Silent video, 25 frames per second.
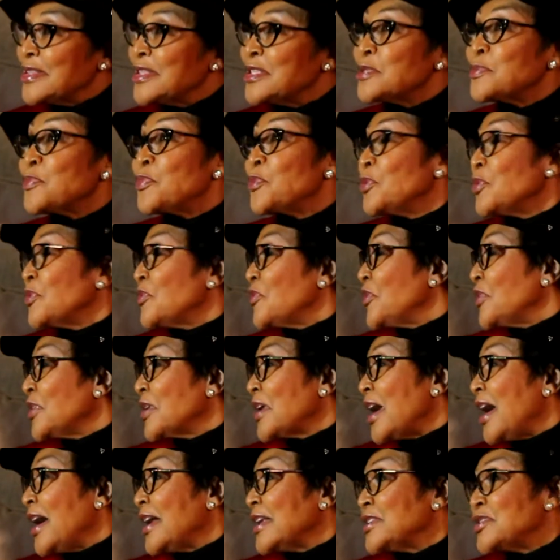this
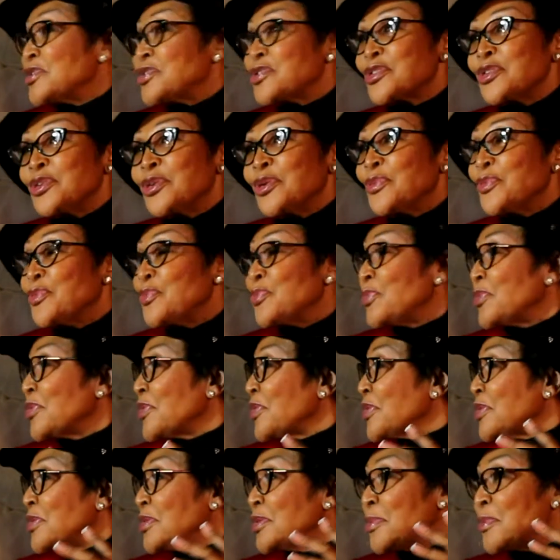beautiful country
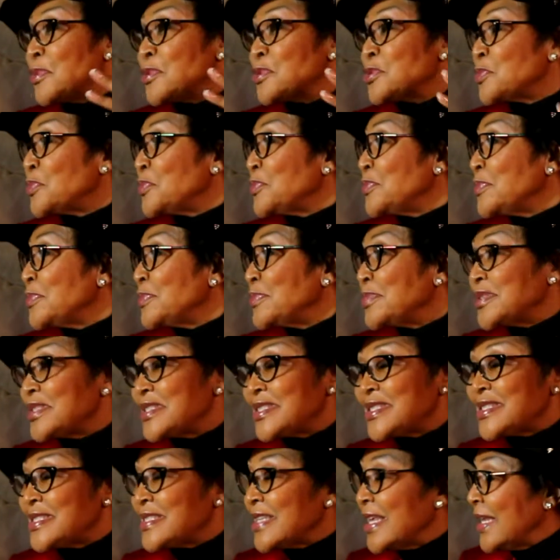with the most
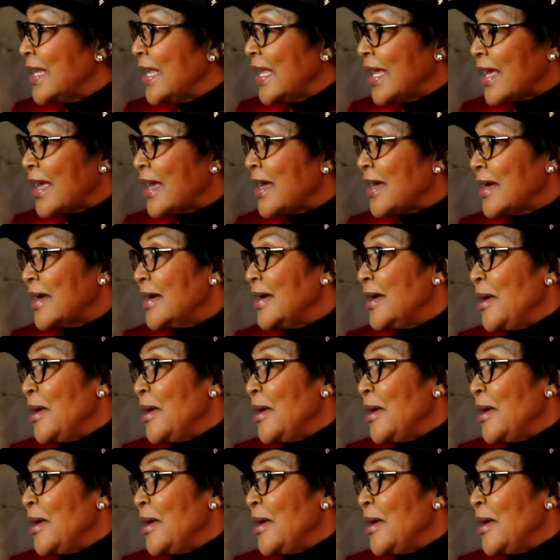cynic